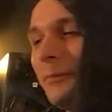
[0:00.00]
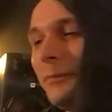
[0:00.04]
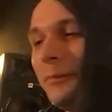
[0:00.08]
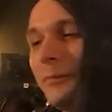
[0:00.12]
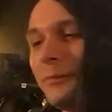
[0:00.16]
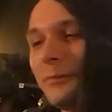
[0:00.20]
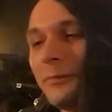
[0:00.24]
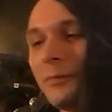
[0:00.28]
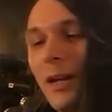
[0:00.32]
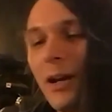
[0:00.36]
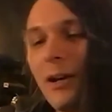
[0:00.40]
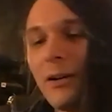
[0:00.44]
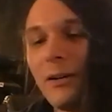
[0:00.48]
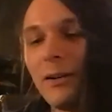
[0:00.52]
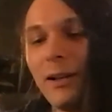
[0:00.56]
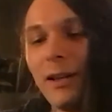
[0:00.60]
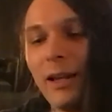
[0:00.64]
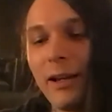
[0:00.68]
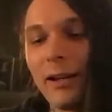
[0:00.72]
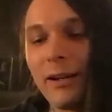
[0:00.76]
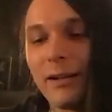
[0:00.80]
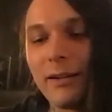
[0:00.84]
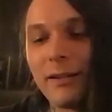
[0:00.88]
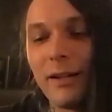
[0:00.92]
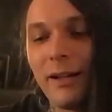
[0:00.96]
I don't know,
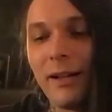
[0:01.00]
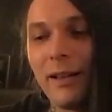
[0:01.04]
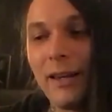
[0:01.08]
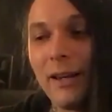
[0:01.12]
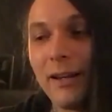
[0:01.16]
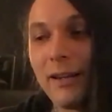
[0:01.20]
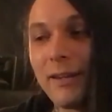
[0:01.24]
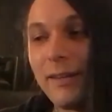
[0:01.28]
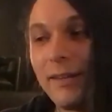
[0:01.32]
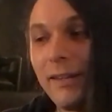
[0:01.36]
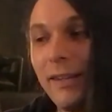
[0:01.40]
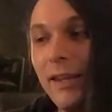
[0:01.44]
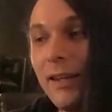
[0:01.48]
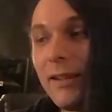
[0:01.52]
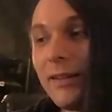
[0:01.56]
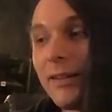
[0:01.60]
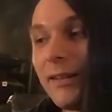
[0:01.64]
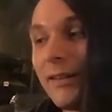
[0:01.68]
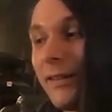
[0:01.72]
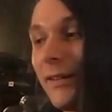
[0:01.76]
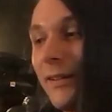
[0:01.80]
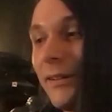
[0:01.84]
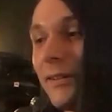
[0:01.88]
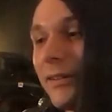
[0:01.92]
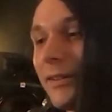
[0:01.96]
like 6
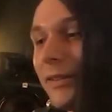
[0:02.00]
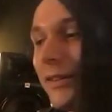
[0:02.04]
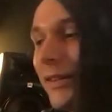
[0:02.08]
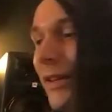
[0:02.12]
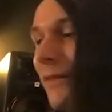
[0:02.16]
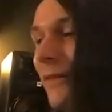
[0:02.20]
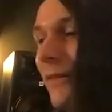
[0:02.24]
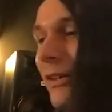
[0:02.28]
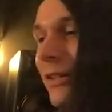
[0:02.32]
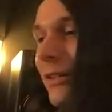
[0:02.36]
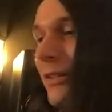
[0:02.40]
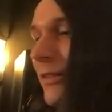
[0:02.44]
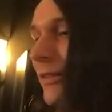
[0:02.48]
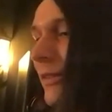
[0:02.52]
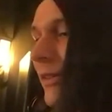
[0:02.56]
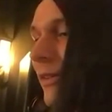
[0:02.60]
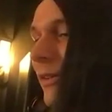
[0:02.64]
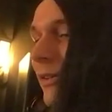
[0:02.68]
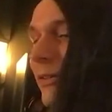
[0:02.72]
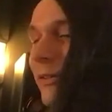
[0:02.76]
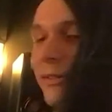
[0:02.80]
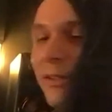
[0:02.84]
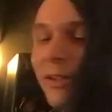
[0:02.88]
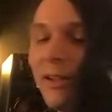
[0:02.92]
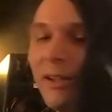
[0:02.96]
or 7 years
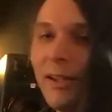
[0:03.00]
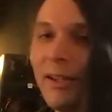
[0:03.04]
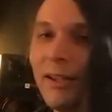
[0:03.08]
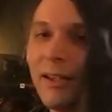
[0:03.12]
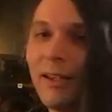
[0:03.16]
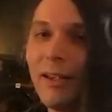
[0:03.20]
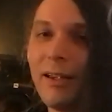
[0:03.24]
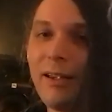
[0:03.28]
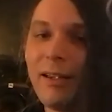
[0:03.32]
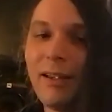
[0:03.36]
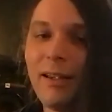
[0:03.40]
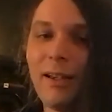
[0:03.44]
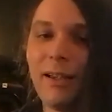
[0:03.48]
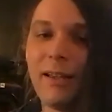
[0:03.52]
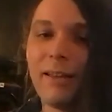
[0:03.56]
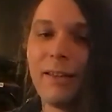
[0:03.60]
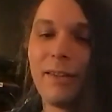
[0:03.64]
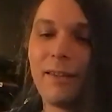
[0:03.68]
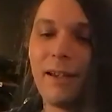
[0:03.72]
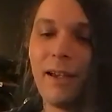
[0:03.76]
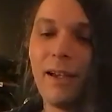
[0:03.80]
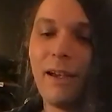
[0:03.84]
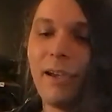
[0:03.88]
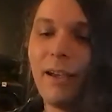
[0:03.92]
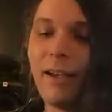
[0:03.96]
ago, and
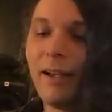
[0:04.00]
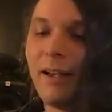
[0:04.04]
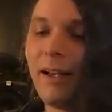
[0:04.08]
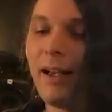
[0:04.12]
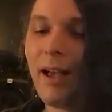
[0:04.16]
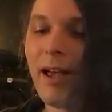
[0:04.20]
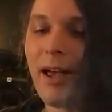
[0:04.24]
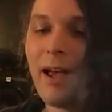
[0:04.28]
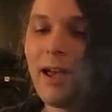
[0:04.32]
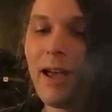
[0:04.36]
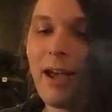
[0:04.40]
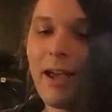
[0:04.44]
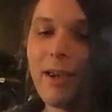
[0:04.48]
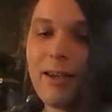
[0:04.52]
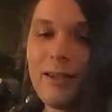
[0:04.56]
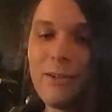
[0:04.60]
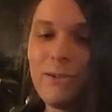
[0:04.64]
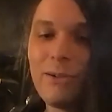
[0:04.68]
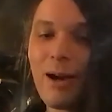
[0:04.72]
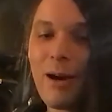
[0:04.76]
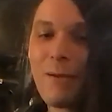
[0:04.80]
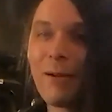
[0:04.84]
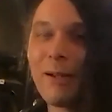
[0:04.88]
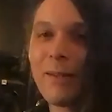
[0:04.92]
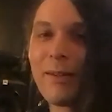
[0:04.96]
I knew
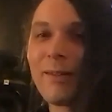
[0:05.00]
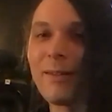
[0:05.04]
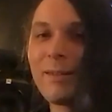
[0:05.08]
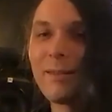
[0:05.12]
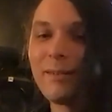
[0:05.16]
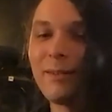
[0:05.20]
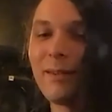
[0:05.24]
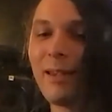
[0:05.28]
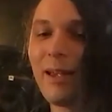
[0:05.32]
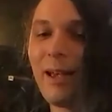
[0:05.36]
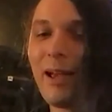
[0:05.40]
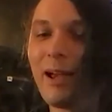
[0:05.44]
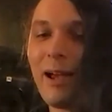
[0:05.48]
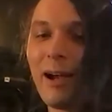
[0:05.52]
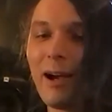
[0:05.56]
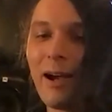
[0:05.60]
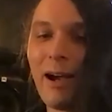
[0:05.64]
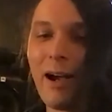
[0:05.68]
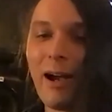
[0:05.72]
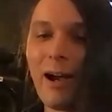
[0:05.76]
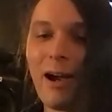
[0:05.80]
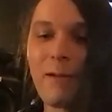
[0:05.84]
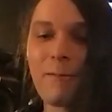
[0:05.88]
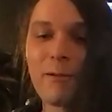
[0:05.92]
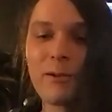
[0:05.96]
I
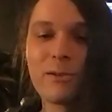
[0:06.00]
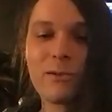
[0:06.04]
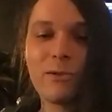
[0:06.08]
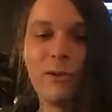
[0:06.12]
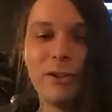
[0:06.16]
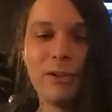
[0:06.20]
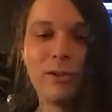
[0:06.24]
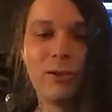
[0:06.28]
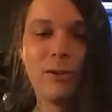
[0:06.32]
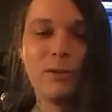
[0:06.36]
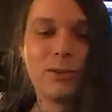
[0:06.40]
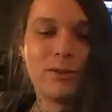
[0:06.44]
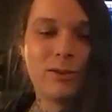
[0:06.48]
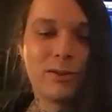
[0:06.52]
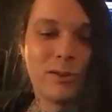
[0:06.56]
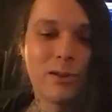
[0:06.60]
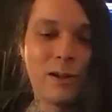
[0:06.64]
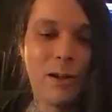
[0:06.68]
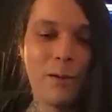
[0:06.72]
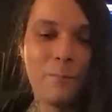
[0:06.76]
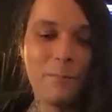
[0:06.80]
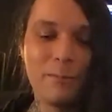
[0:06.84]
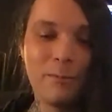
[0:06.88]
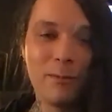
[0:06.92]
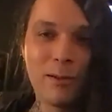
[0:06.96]
was going to do
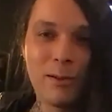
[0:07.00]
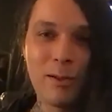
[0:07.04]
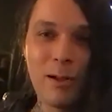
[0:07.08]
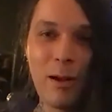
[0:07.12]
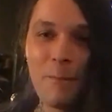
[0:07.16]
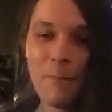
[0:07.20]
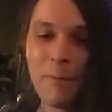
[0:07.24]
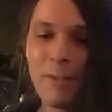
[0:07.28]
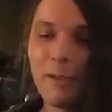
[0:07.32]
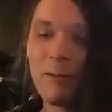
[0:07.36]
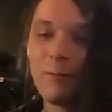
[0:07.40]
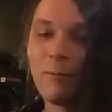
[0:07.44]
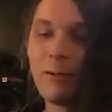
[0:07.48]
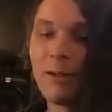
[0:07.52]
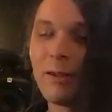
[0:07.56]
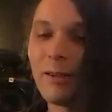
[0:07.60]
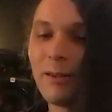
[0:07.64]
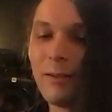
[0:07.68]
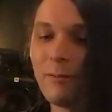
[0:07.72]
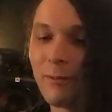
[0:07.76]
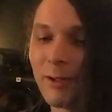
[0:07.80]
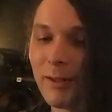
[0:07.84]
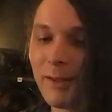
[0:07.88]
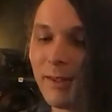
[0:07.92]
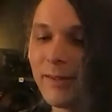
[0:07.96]
something with
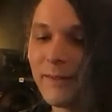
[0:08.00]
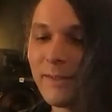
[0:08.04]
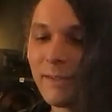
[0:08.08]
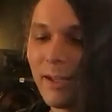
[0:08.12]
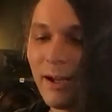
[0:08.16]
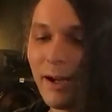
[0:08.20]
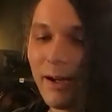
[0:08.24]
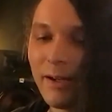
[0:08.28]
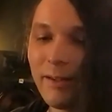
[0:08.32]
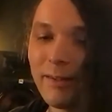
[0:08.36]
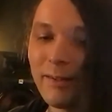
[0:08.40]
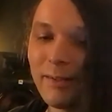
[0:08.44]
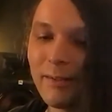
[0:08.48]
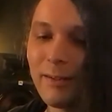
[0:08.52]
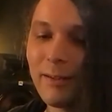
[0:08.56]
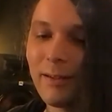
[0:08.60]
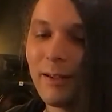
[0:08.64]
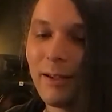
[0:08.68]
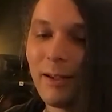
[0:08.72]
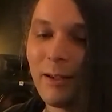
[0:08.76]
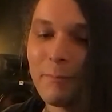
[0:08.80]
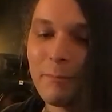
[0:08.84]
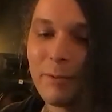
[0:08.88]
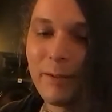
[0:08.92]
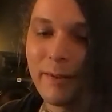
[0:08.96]
these guys
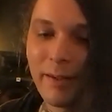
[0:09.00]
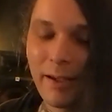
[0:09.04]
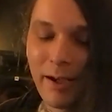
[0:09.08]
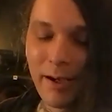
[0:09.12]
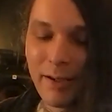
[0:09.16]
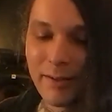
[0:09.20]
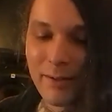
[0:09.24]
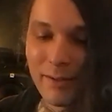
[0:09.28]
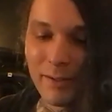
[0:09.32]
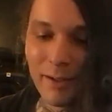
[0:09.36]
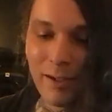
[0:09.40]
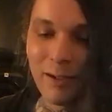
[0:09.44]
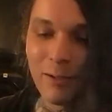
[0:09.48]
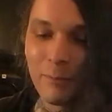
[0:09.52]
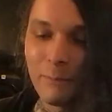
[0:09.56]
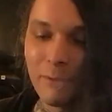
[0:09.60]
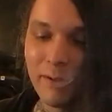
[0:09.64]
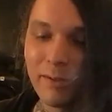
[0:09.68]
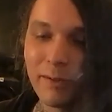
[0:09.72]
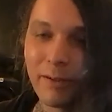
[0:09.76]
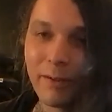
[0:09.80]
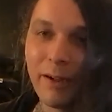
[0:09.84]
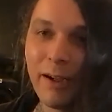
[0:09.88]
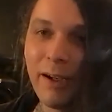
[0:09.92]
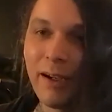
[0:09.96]
besides Al
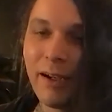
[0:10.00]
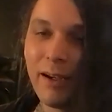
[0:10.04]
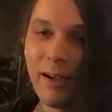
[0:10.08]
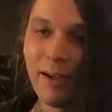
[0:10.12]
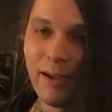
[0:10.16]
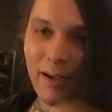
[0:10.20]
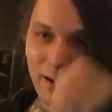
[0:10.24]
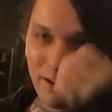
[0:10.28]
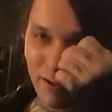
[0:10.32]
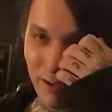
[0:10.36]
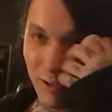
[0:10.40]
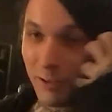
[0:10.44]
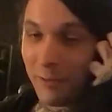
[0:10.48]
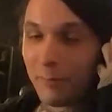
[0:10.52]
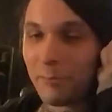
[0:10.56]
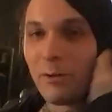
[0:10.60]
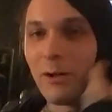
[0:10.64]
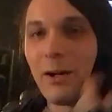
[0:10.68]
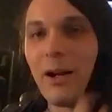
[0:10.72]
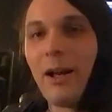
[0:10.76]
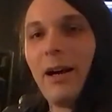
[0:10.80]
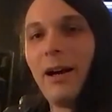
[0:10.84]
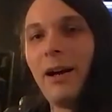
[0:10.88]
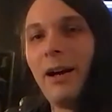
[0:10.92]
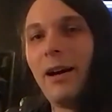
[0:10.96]
Misery,
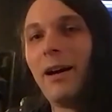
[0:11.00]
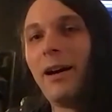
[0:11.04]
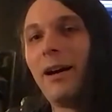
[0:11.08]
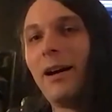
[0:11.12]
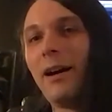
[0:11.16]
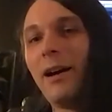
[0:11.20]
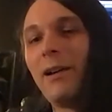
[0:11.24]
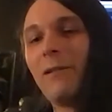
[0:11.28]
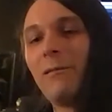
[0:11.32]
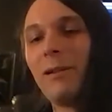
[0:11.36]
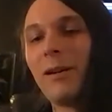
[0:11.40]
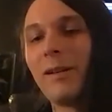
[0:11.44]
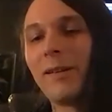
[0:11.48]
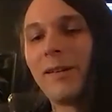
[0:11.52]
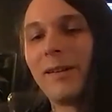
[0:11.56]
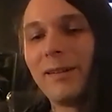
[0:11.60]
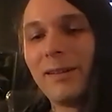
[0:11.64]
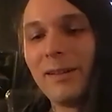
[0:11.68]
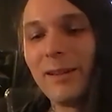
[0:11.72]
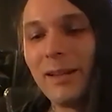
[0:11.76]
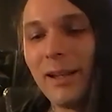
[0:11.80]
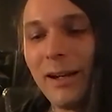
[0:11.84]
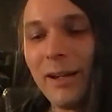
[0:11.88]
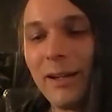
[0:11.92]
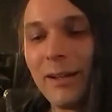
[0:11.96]
but I
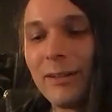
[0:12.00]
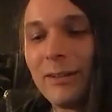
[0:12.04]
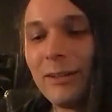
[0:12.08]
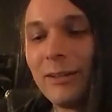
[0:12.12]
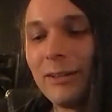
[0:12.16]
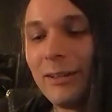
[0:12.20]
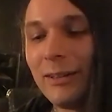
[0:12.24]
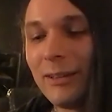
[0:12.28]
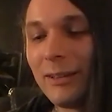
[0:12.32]
wasn't like